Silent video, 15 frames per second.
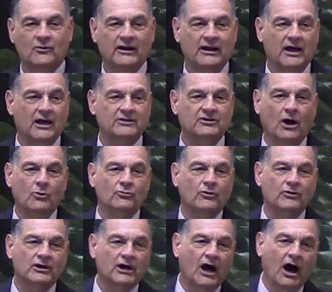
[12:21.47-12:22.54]
When I
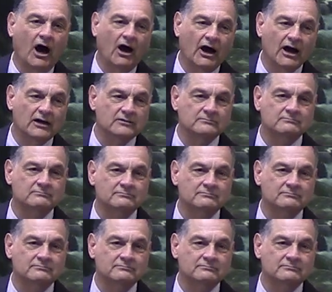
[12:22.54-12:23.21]
totaled a car,